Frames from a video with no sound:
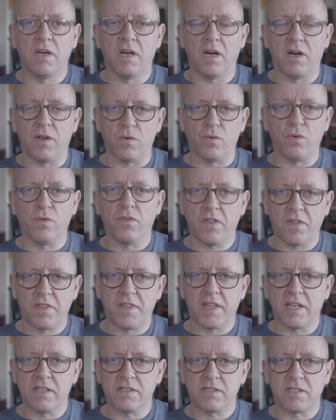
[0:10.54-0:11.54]
and all the
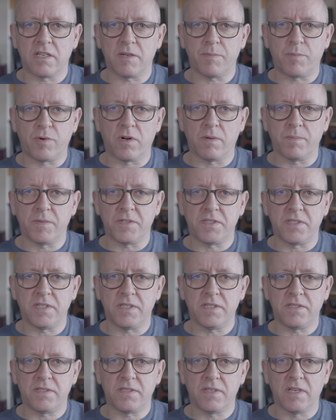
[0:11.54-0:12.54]
things that it
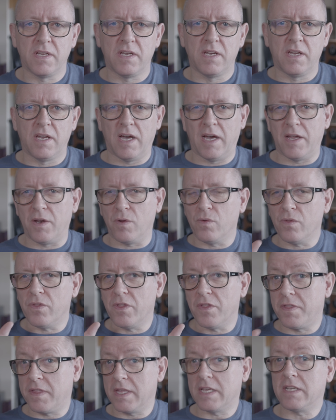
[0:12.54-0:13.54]
promises and all the
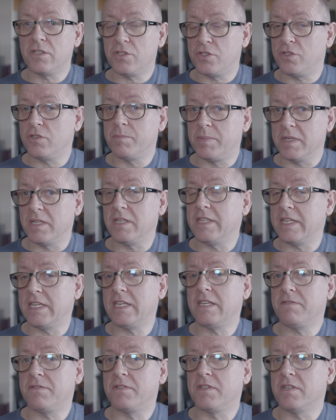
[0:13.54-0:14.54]
things you
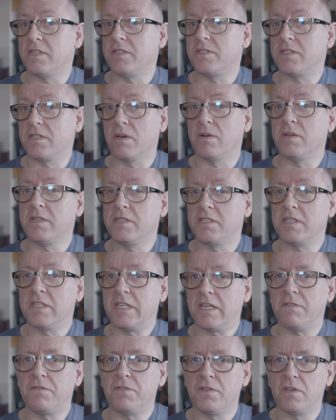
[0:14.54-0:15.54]
believe that it's going to
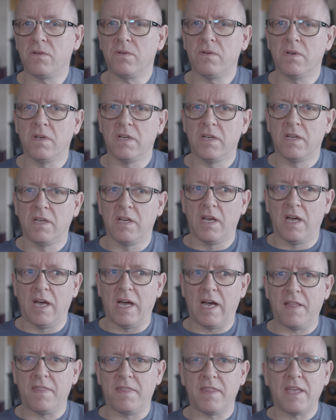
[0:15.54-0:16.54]
give you,
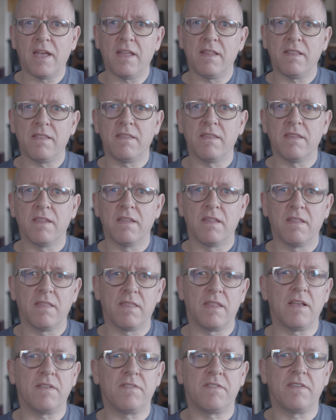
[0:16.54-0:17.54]
and then
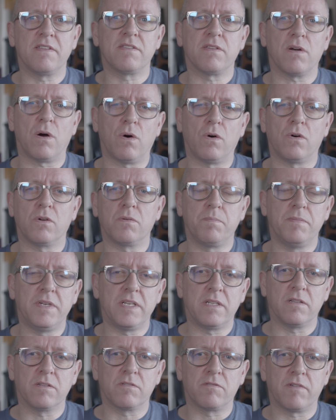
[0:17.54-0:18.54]
there's this odd
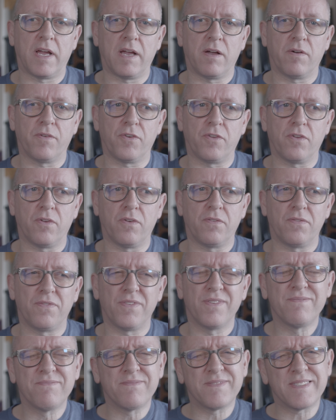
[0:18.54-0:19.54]
middle ground of
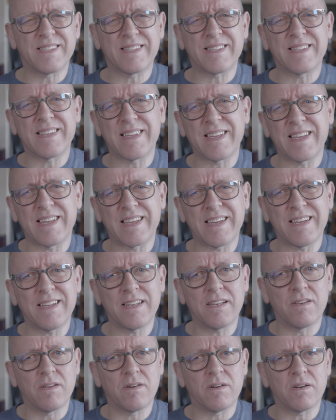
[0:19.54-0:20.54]

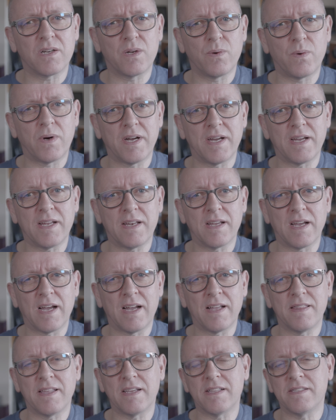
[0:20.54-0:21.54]
not quite,
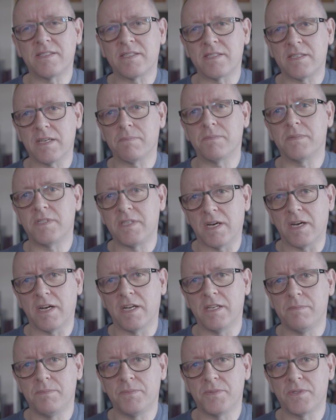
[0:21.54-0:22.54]
and then
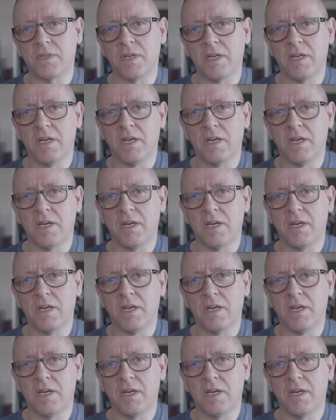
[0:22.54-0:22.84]
sometimes,